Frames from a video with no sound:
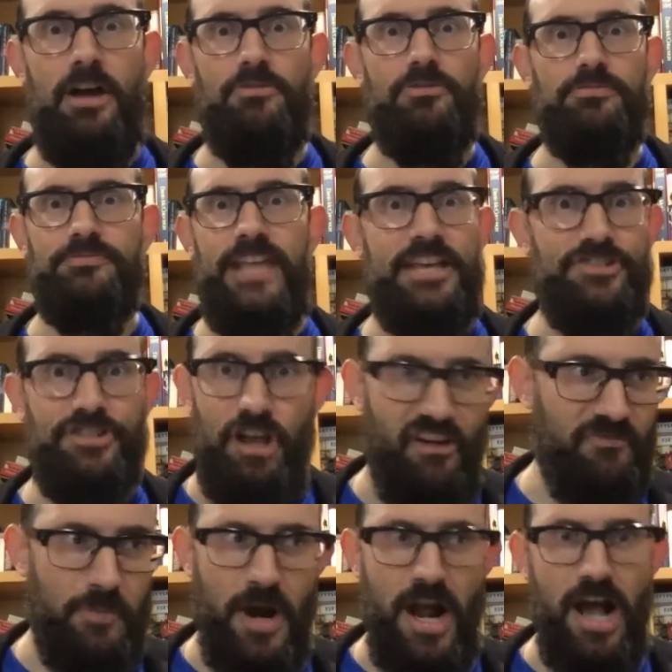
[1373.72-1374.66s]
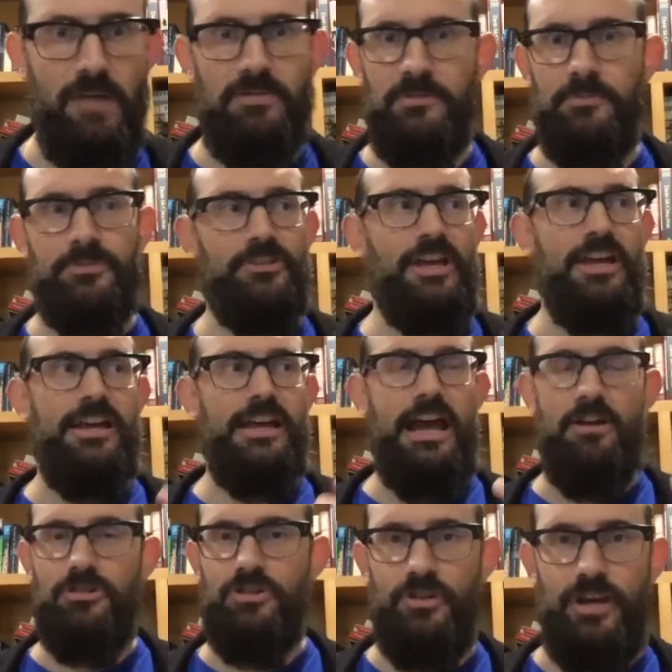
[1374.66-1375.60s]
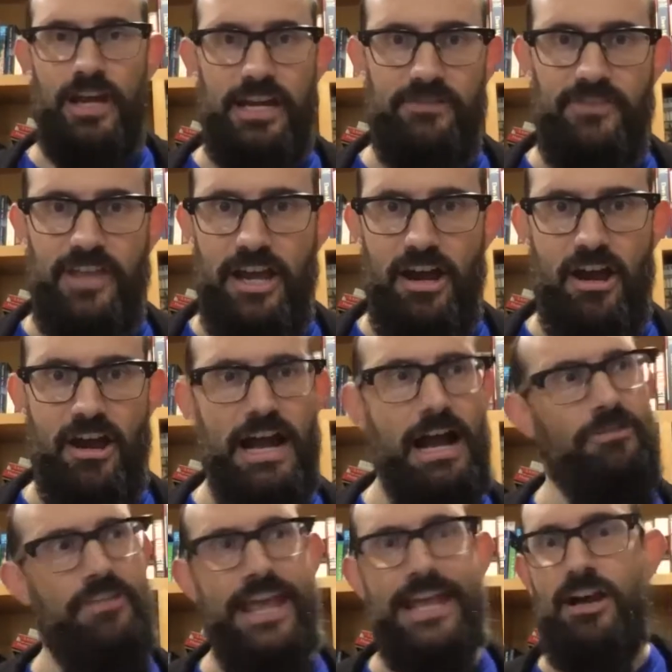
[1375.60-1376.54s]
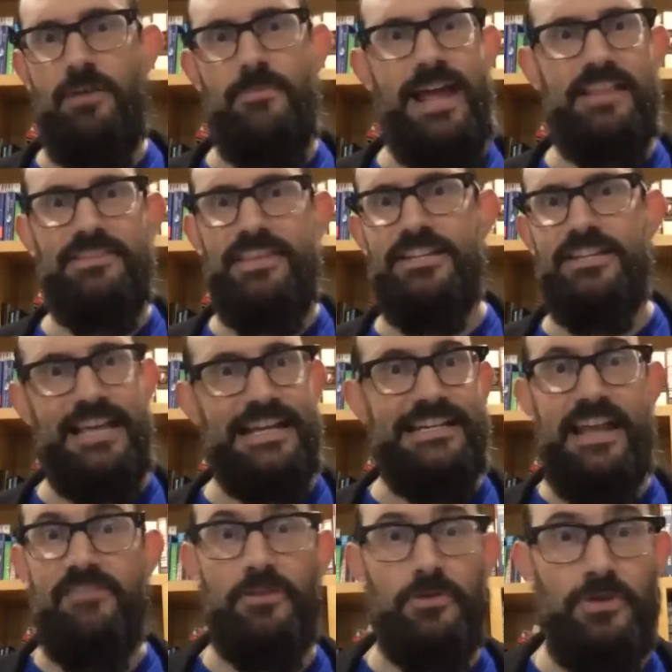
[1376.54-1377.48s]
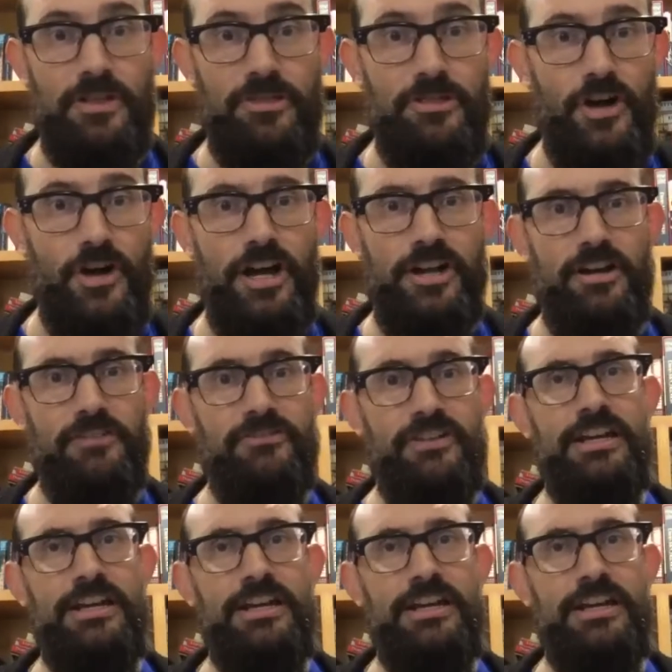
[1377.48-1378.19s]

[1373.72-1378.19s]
they solve problems, how creative they are, how they come at things I never would have thought of.